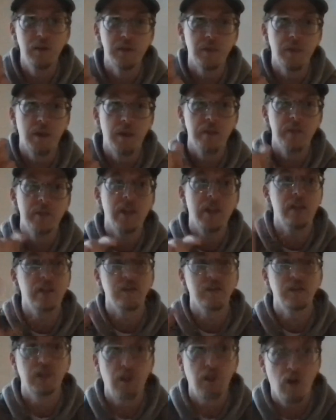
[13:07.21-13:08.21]
to his mom's
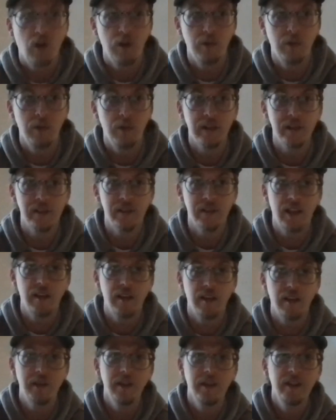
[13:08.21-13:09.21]
house and the car breaks
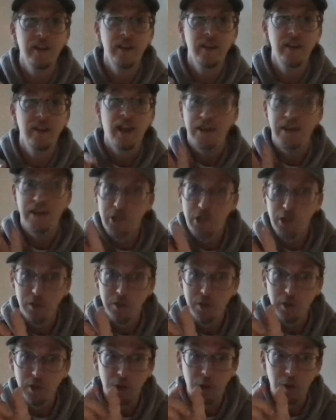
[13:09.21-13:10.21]
down and it
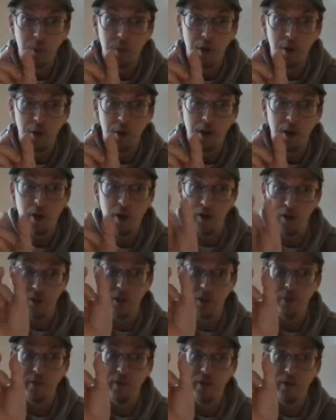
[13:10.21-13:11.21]
shows the little broken car.
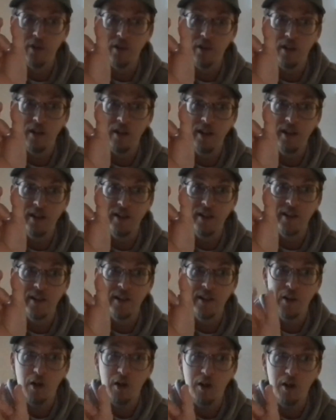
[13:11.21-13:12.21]
So the first line, he's
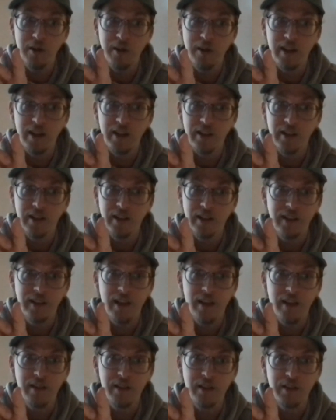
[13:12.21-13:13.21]
in the car. The next line
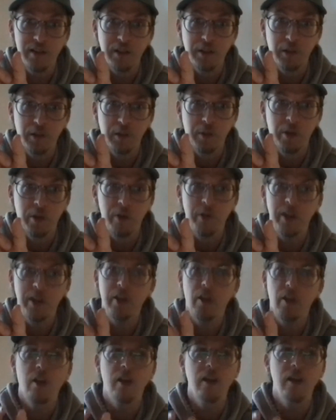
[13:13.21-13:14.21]
down, it's a little
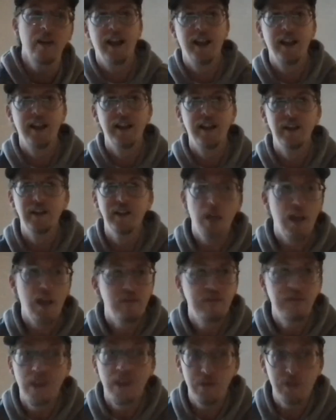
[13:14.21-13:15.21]
broken car. And
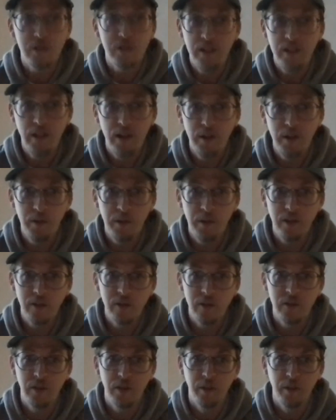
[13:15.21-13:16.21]
I've never seen anyone
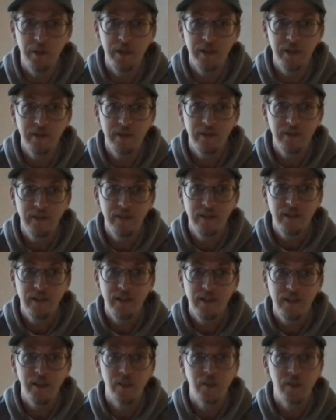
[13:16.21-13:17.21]
else do it.
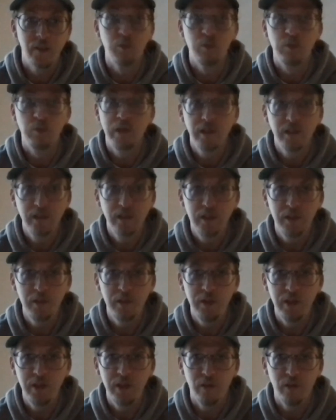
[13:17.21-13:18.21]
It's a really
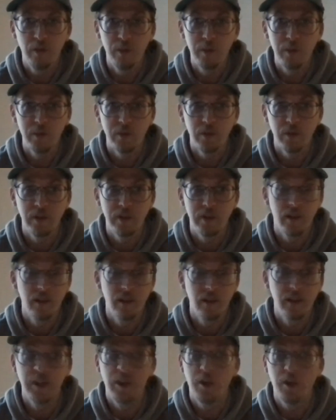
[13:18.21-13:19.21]
unique form of
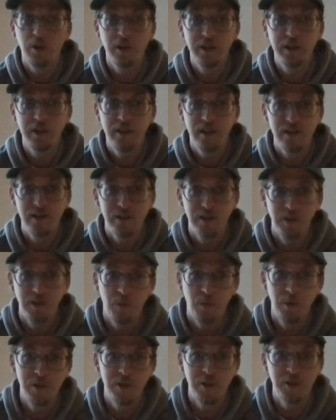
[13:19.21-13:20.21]
storytelling. He only does it
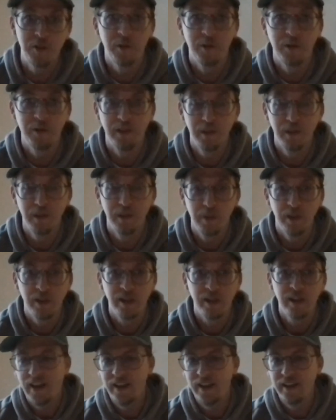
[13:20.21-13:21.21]
in one story in the
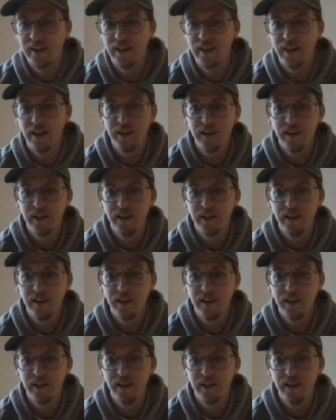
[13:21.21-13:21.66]
book. And